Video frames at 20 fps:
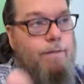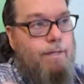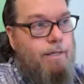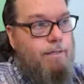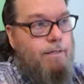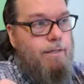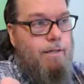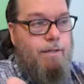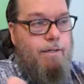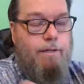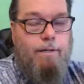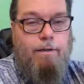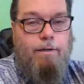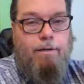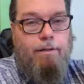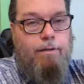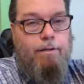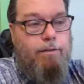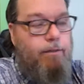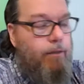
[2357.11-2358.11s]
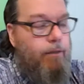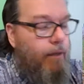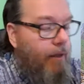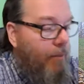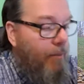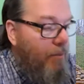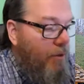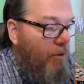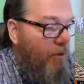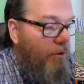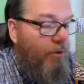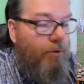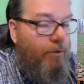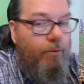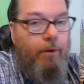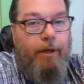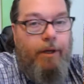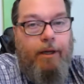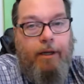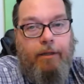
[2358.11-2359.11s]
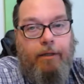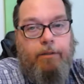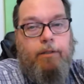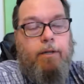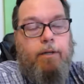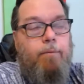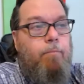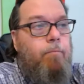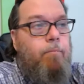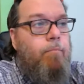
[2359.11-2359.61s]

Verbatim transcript: And that's how you get all these clips. Too easy.